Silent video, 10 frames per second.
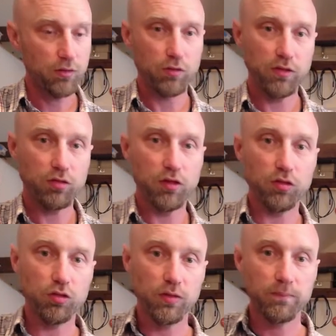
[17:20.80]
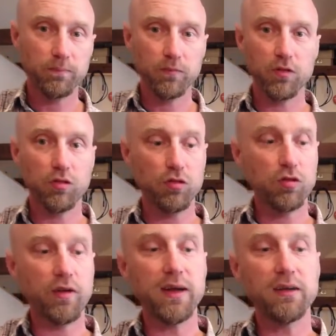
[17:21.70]
So this is
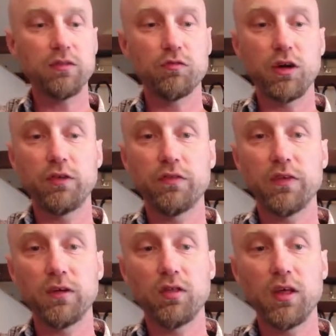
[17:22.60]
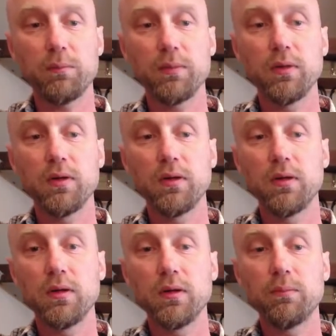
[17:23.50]
correct, right on the fingertip.
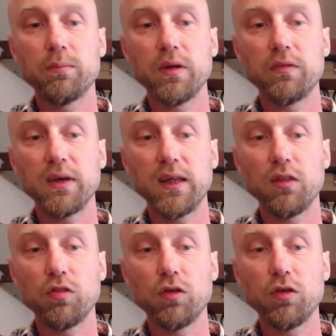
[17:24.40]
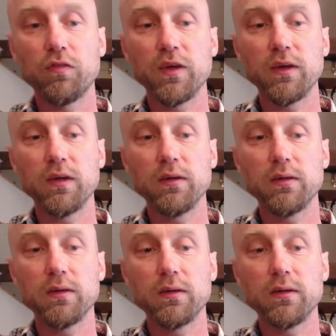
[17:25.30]
But if I get this 3rd finger
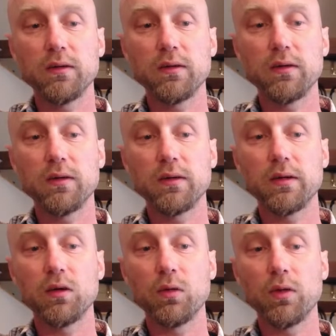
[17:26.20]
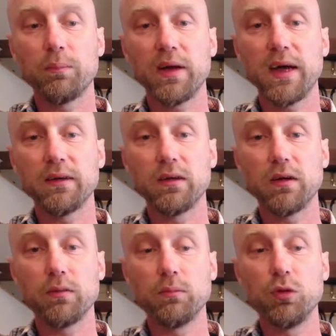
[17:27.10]
and I go on the pad, if I
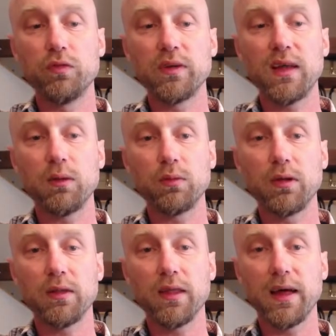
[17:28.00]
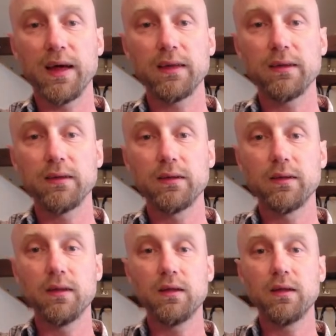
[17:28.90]
kind of move it down like that,
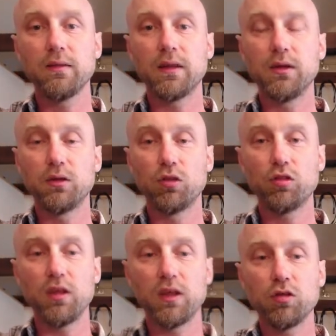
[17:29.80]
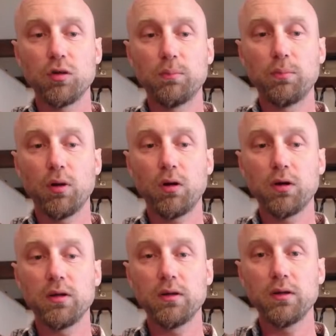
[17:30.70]
then you can see it's going to
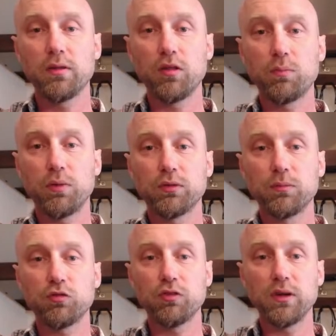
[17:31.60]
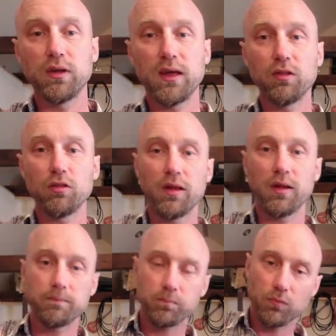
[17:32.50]
block this bottom string again, isn't
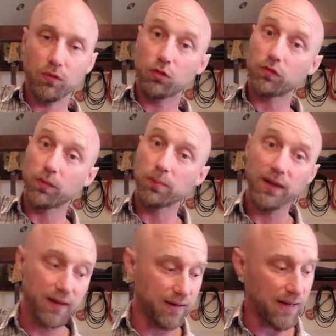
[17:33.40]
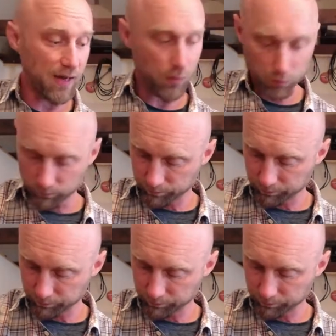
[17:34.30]
it? So if I play it now,